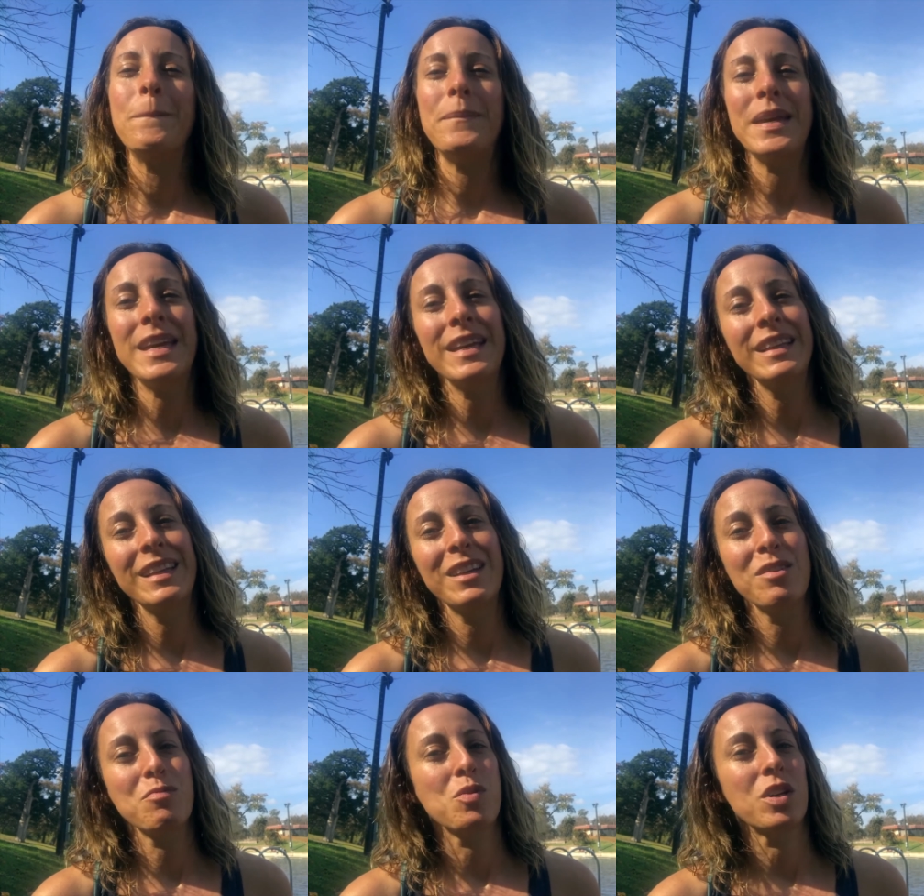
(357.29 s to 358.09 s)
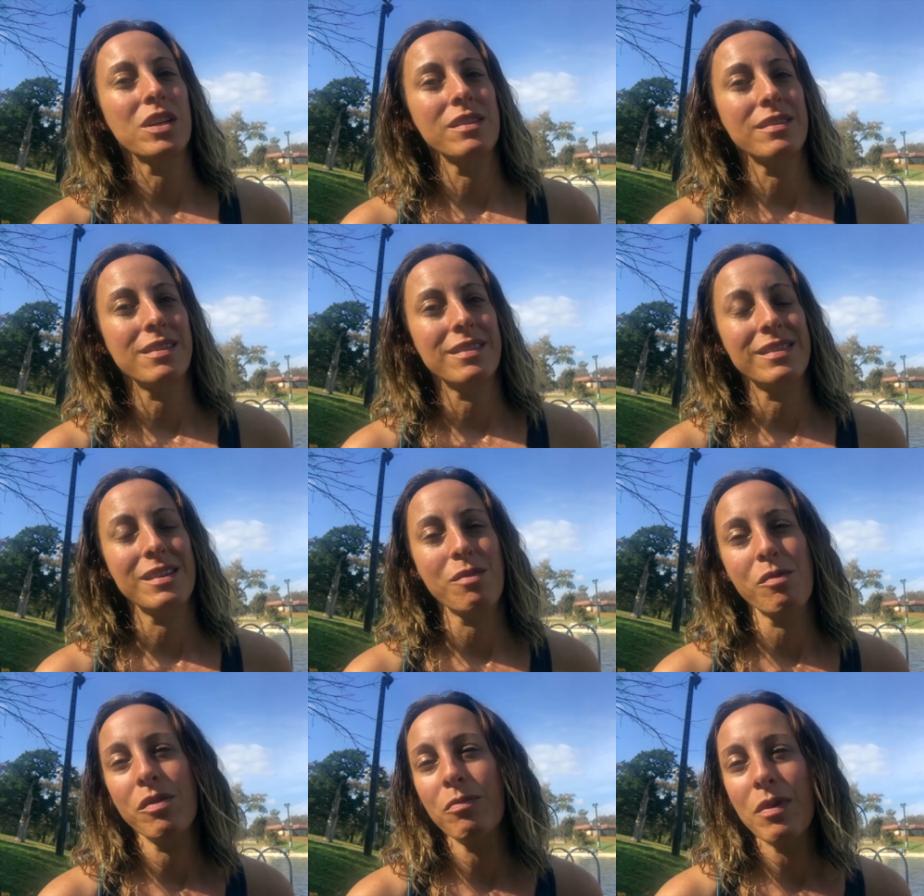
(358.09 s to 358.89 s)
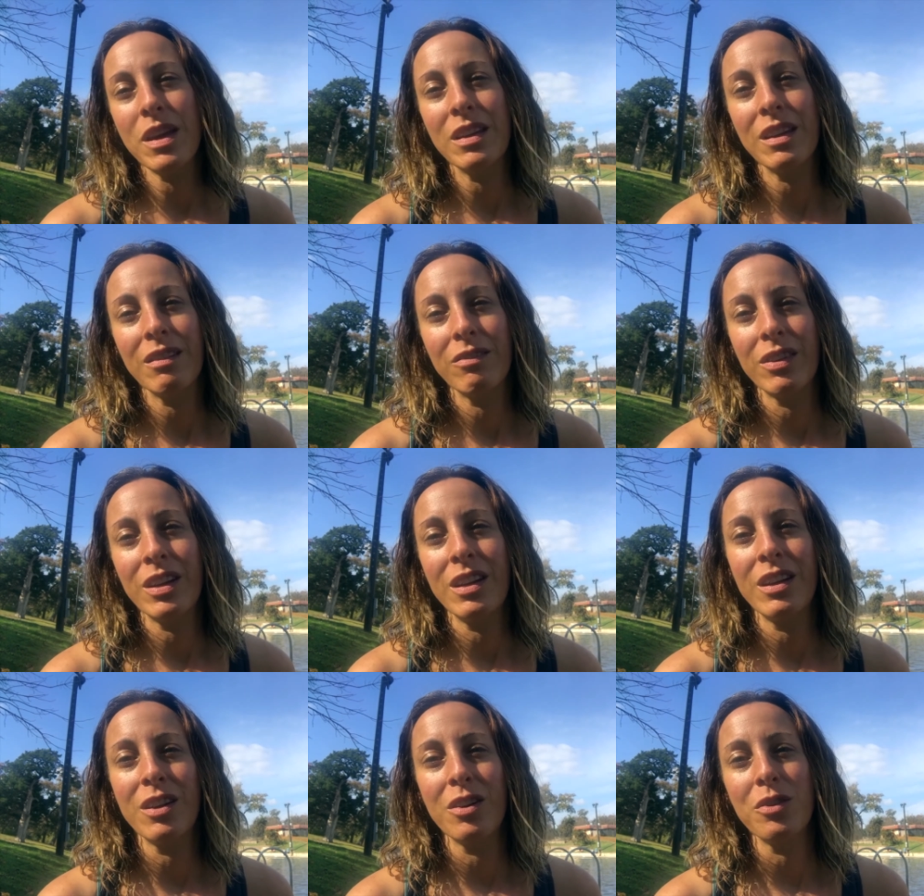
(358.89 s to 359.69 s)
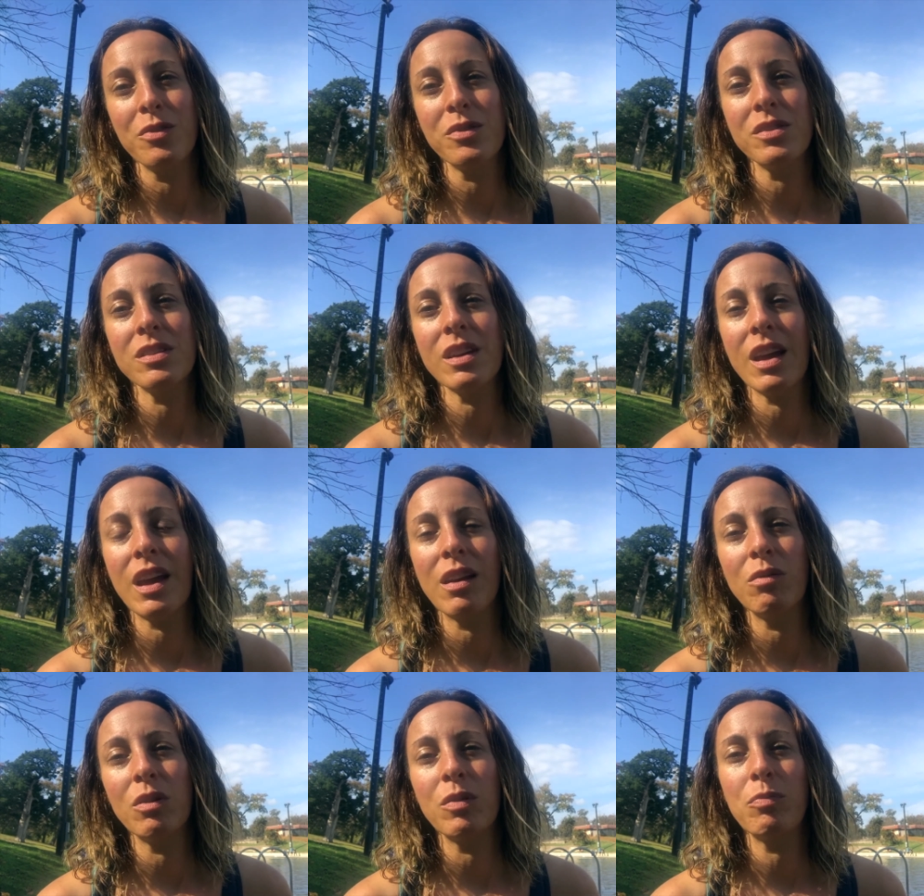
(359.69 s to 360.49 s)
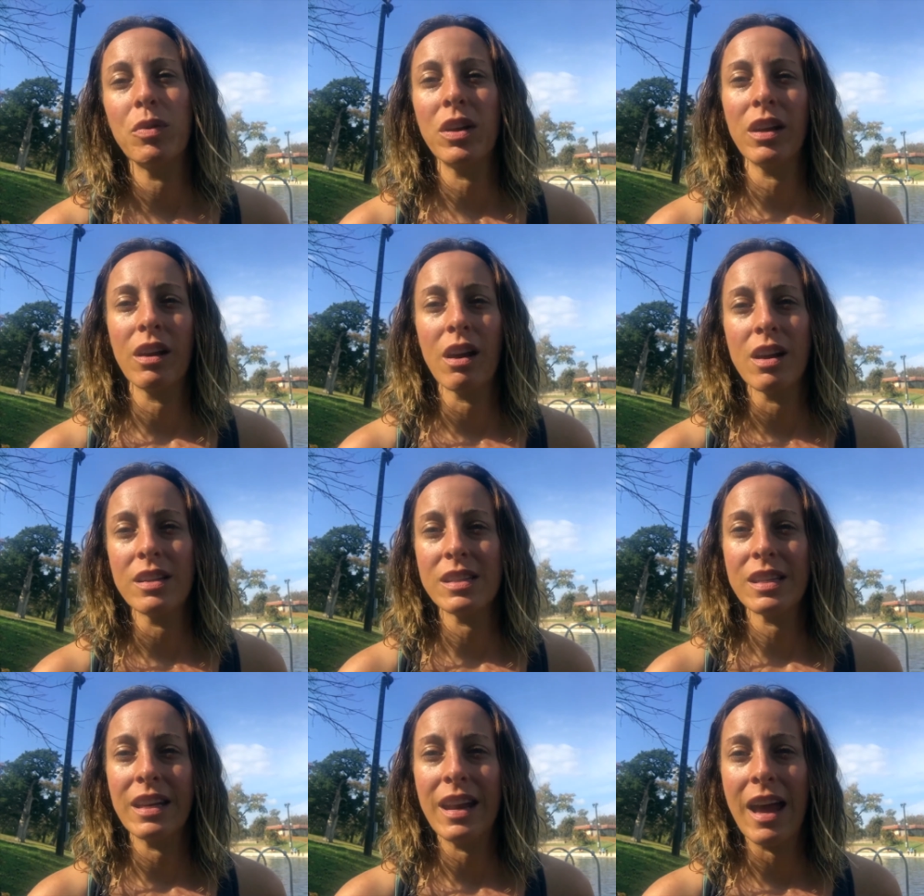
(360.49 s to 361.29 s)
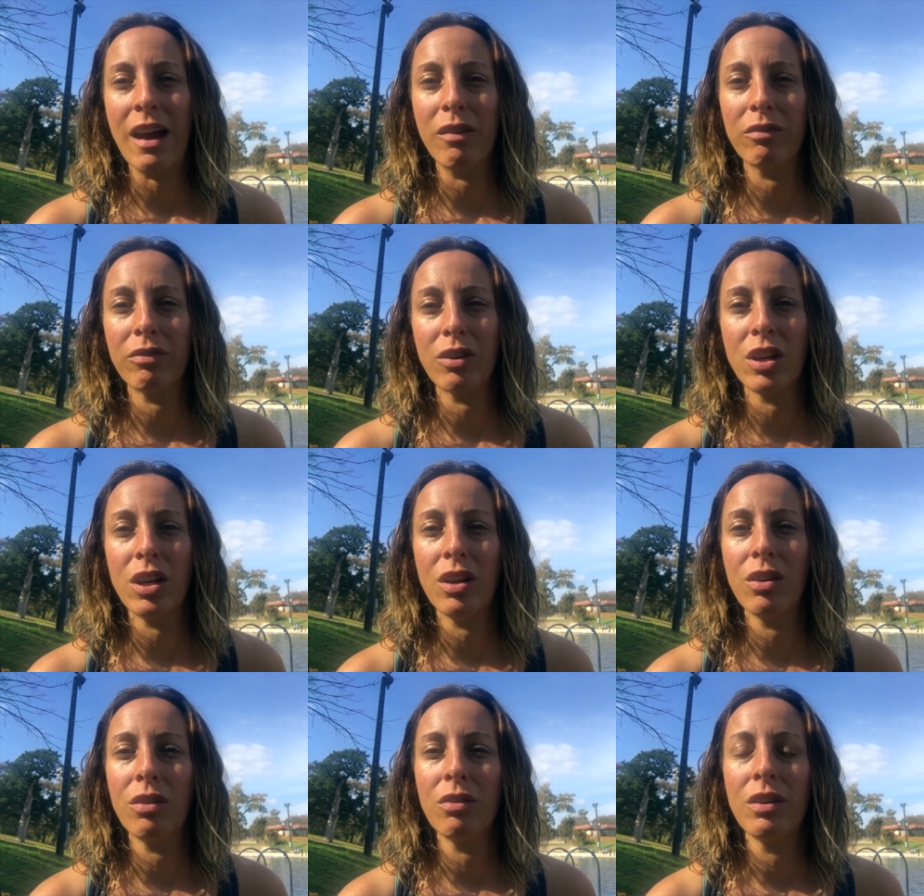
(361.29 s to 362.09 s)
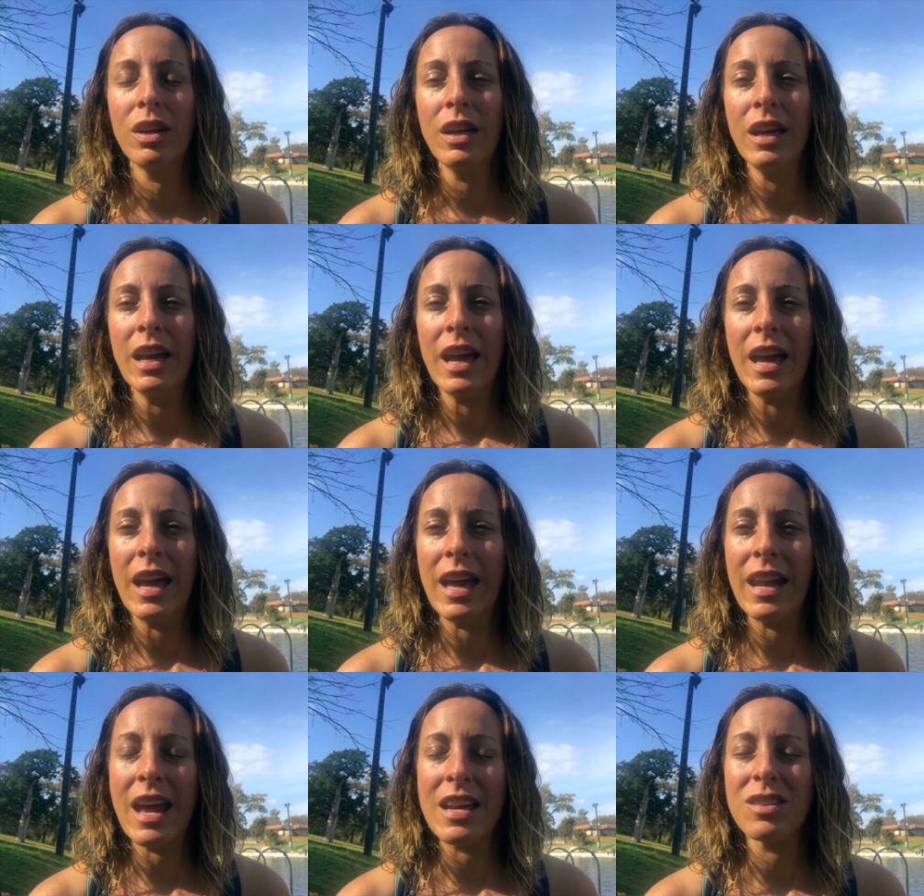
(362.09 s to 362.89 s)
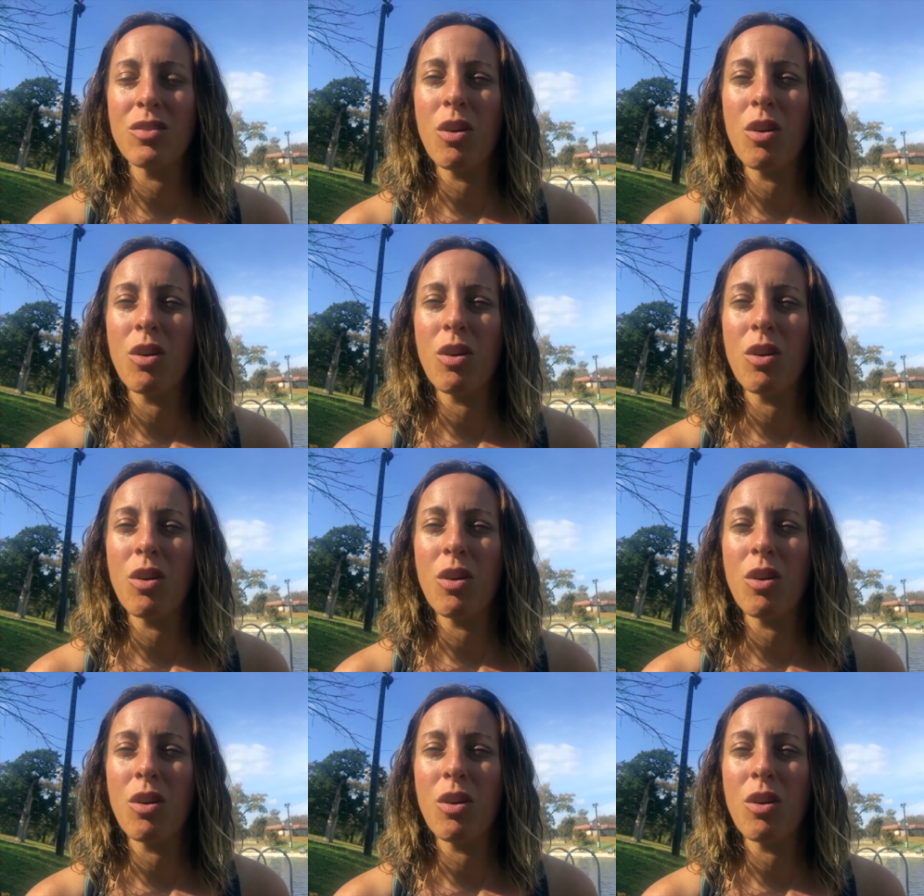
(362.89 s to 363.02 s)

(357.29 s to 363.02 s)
be a little more consistent with making videos and with putting content out for you. And as